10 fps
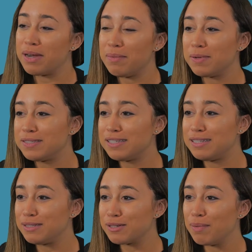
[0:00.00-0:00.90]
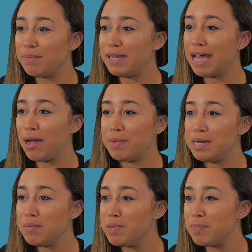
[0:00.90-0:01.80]
able to determine how
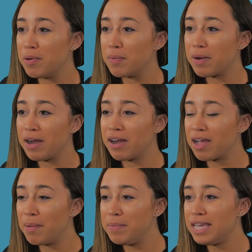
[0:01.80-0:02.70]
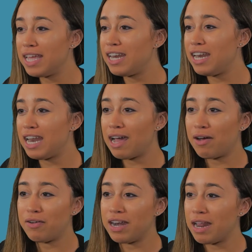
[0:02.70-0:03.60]
many people were coming in and
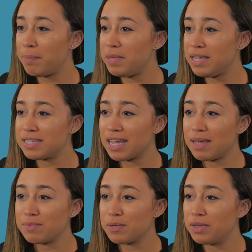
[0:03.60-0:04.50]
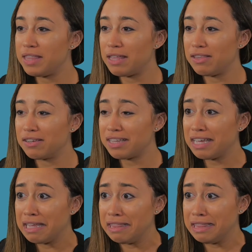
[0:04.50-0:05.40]
out and at peak times and what that looked
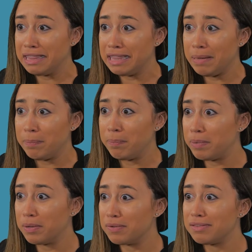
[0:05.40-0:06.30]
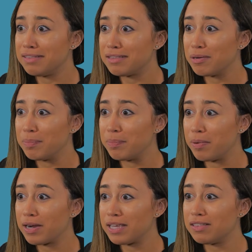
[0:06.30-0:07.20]
like, and they built their
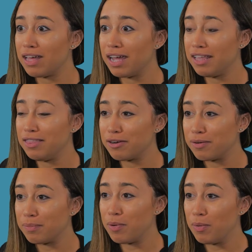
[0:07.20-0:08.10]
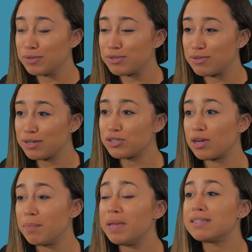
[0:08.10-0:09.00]
parking lot and their whole
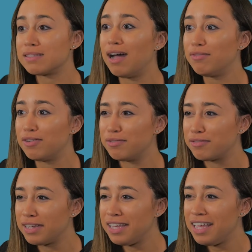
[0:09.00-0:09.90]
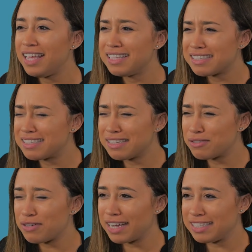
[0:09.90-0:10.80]
structure based off of
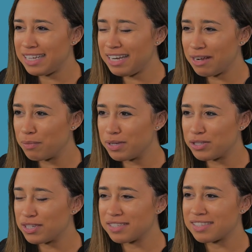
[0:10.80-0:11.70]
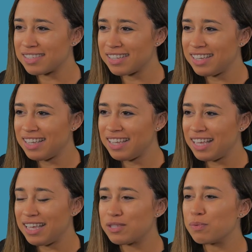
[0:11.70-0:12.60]
Systrack data, which is,
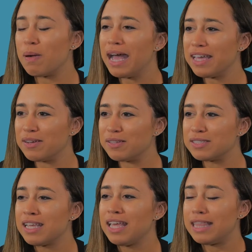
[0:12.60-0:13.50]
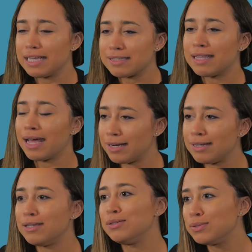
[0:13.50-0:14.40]
it's wild. That's not
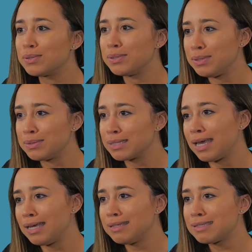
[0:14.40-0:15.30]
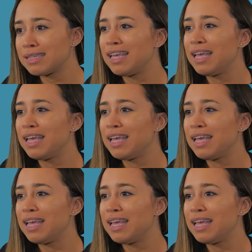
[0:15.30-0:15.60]
a usual use case,